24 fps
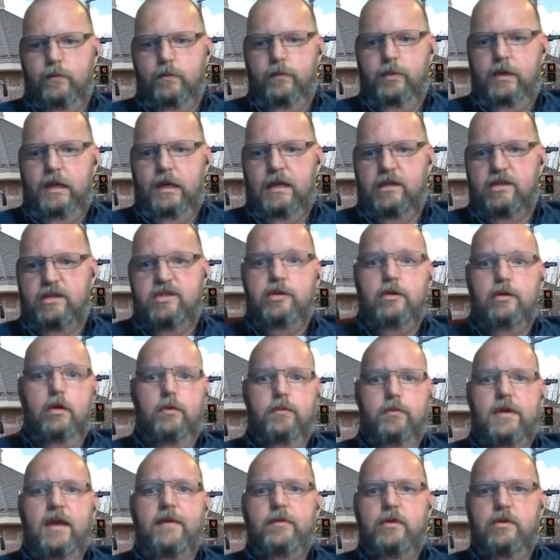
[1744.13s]
we had zero
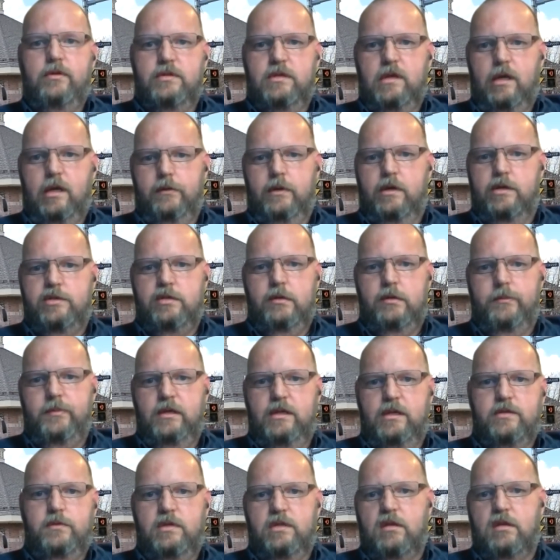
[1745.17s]
revenue generation
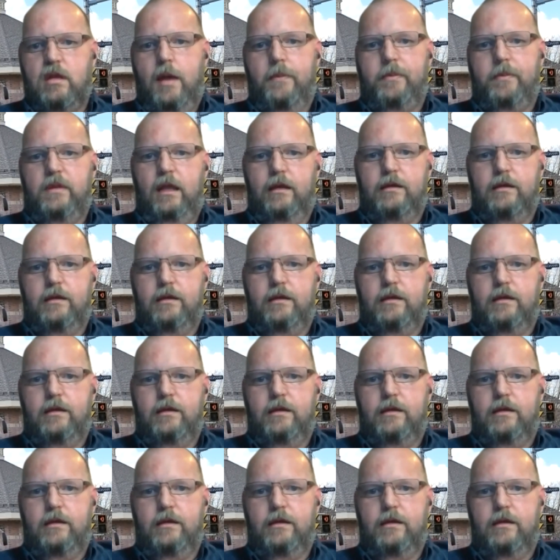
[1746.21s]
because we stopped